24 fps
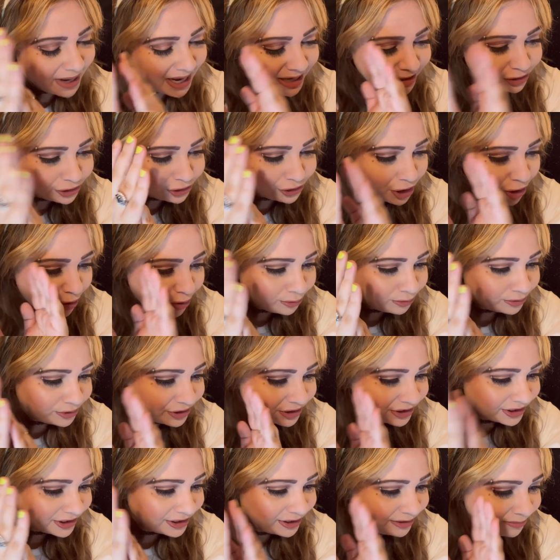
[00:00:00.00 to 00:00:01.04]
shows
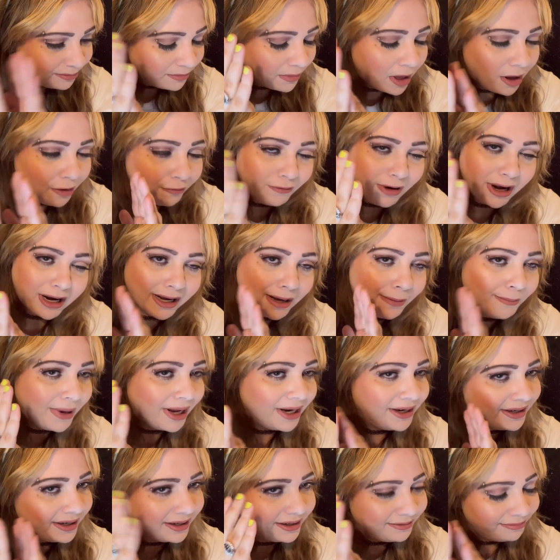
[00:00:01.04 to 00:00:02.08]

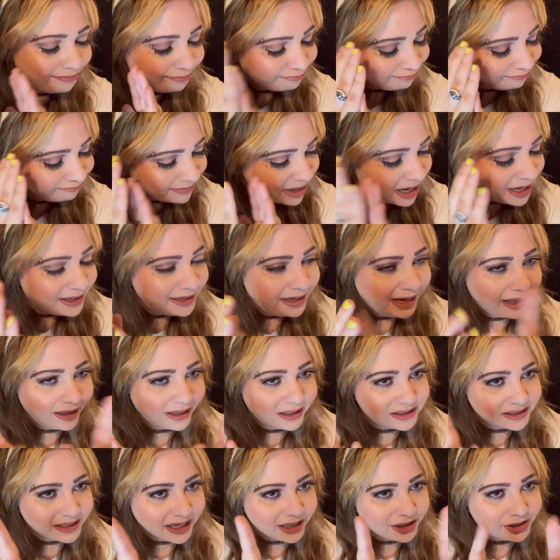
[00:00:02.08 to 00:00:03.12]
recommended. Now
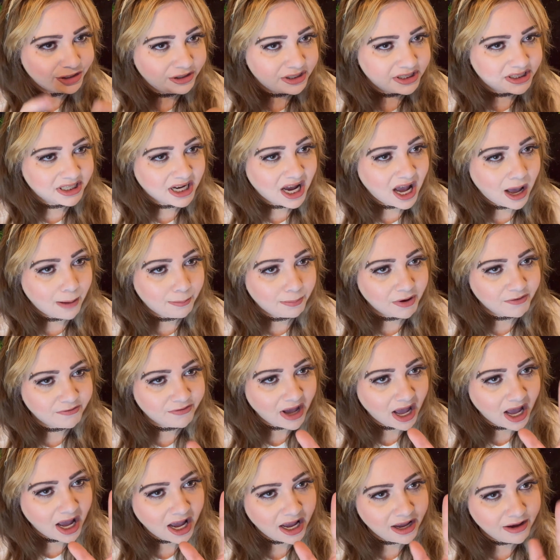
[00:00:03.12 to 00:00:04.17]
let's get to the top
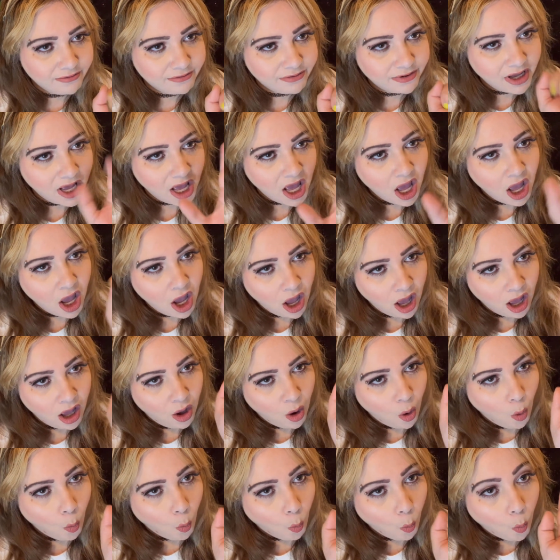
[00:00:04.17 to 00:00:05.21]
5.
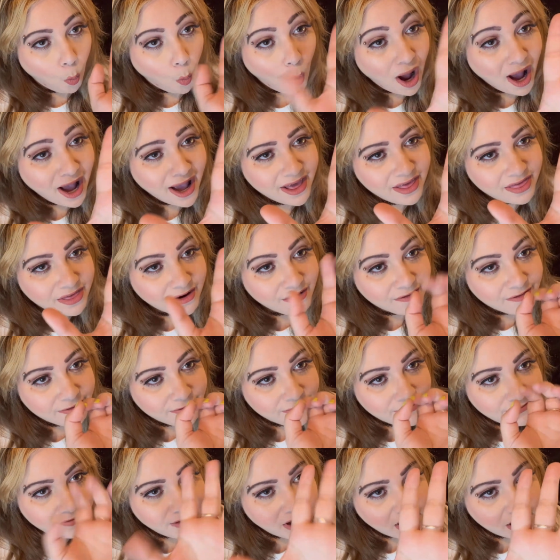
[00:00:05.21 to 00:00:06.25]
Why the
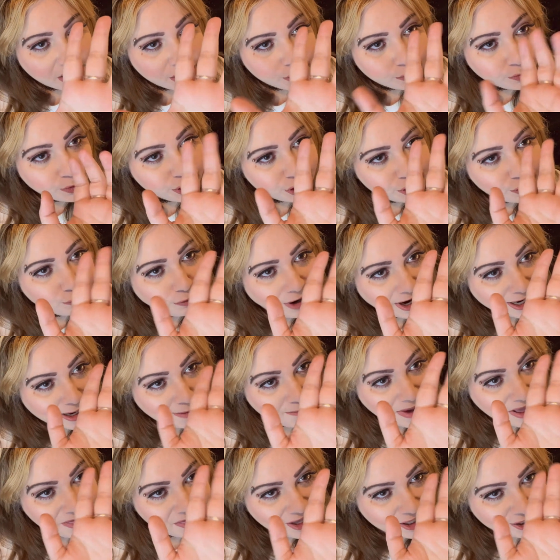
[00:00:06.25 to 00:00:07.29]
fudge would you
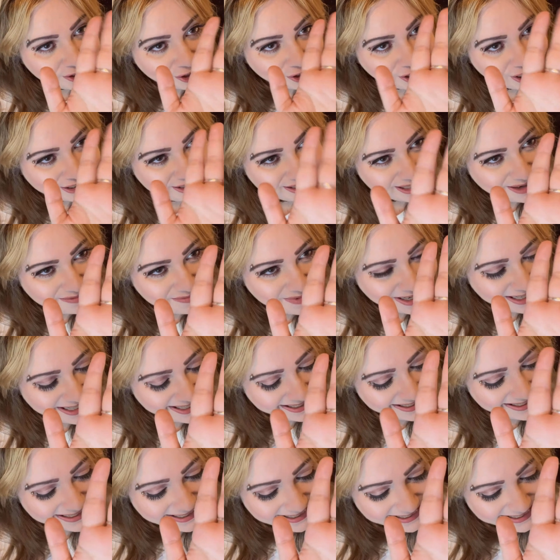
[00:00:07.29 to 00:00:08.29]
recommend this shit to me?